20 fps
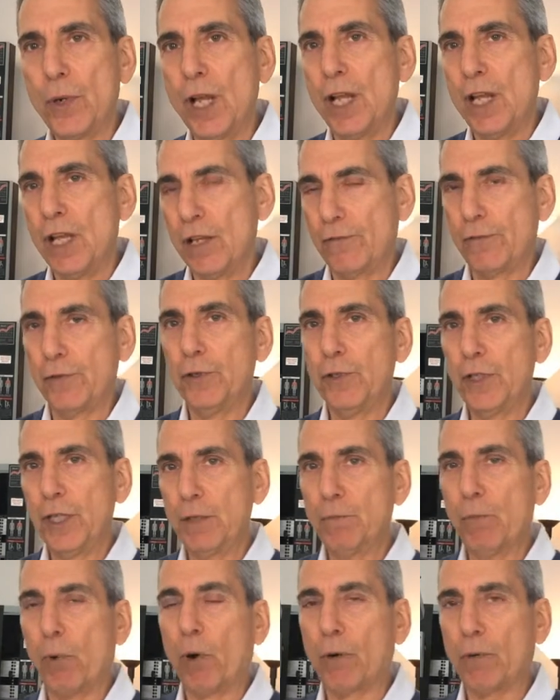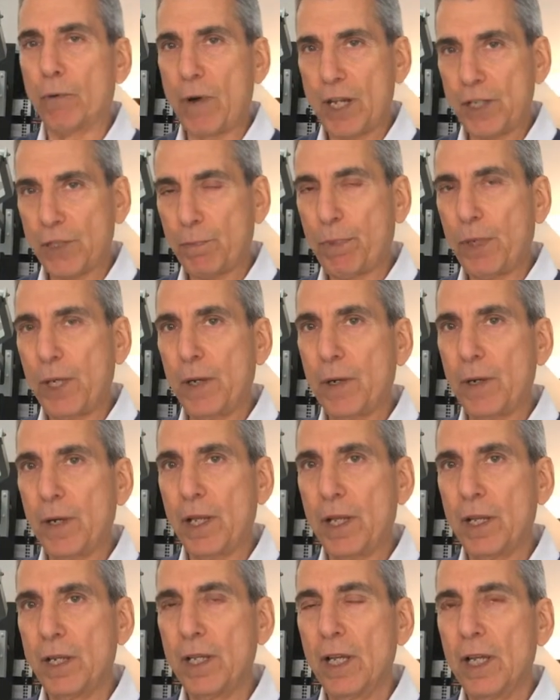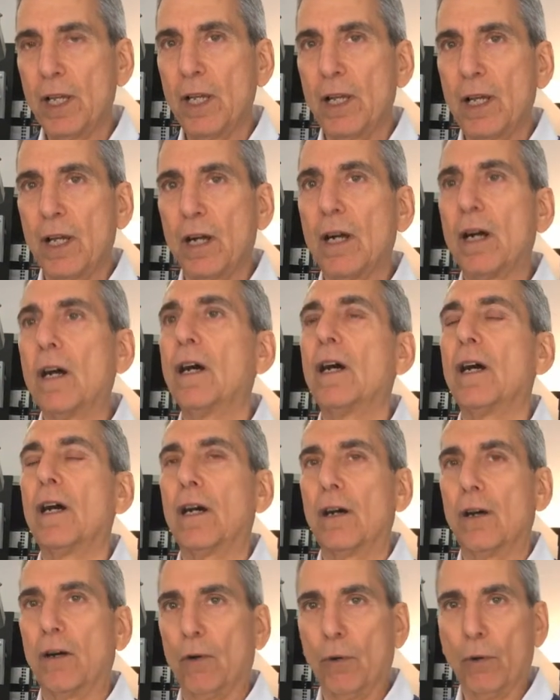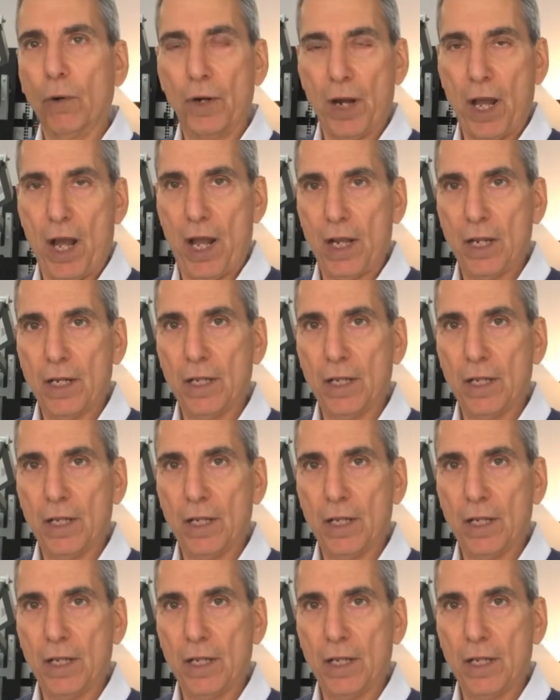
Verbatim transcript: if you need more rest period or not.